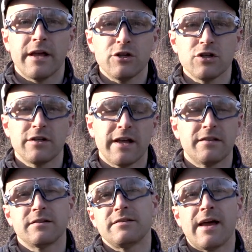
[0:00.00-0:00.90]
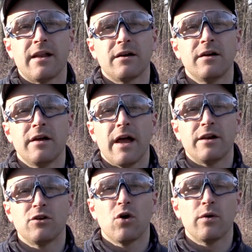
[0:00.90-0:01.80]
they should take this data
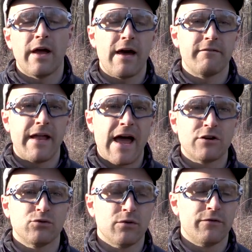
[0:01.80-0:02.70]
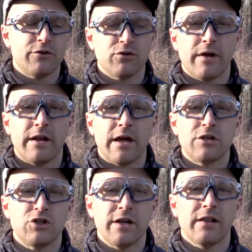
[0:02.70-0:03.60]
and go and have an actual official
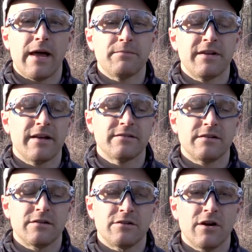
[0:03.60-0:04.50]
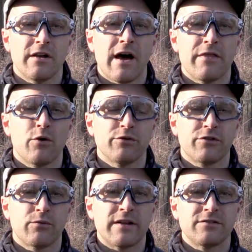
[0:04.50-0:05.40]
NIJ lab test done on those
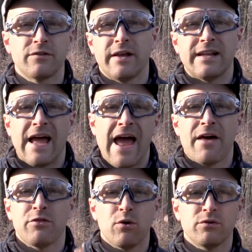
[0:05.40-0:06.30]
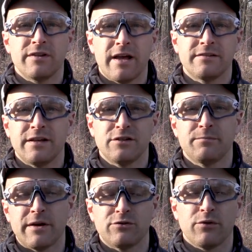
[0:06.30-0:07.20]
threats so they can add those as a
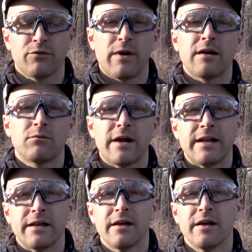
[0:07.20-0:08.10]
special threat rating.